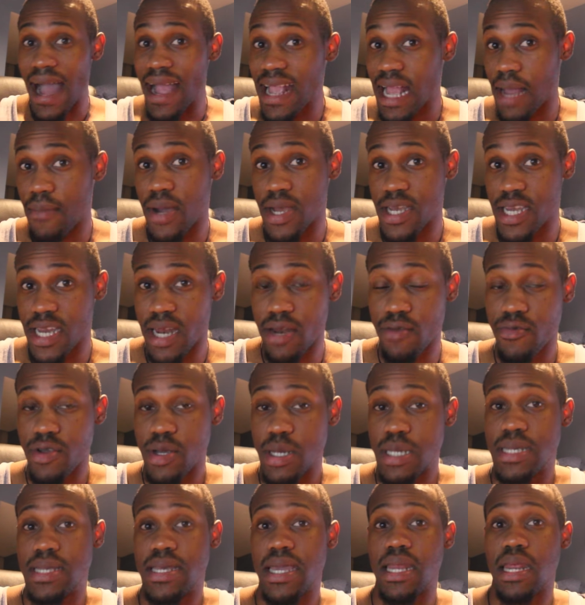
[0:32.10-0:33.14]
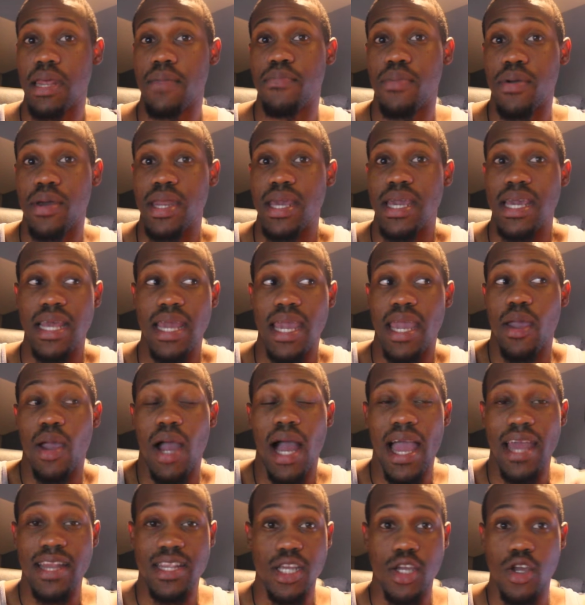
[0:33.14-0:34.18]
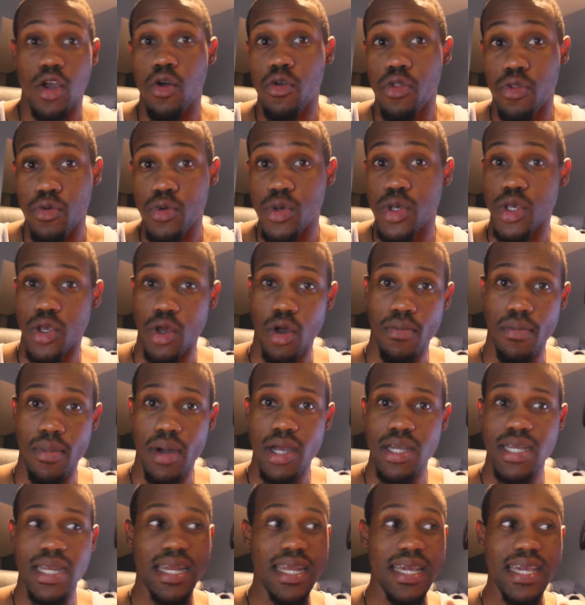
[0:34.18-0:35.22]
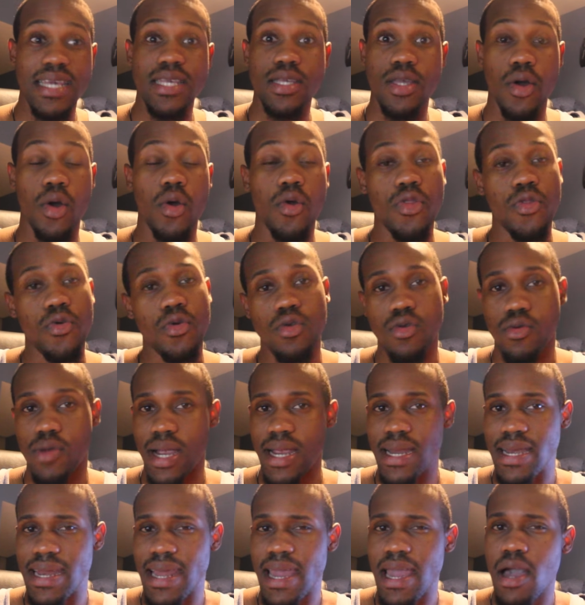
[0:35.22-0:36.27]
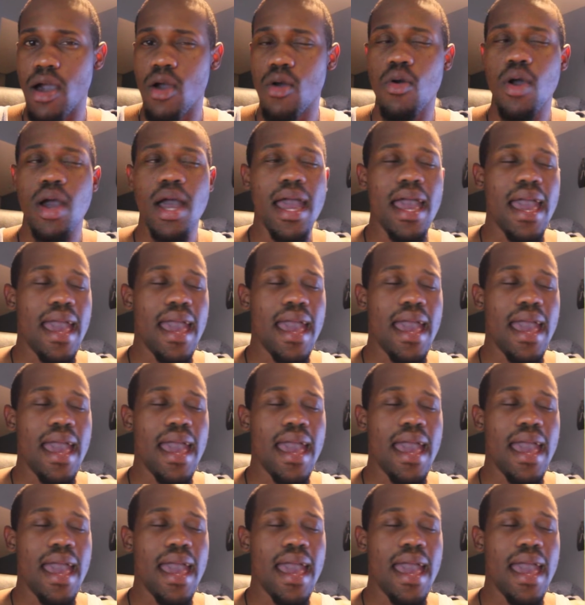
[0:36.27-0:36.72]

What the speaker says: I got my channel reinstated, but I had to go through so much, and he's going through it right now.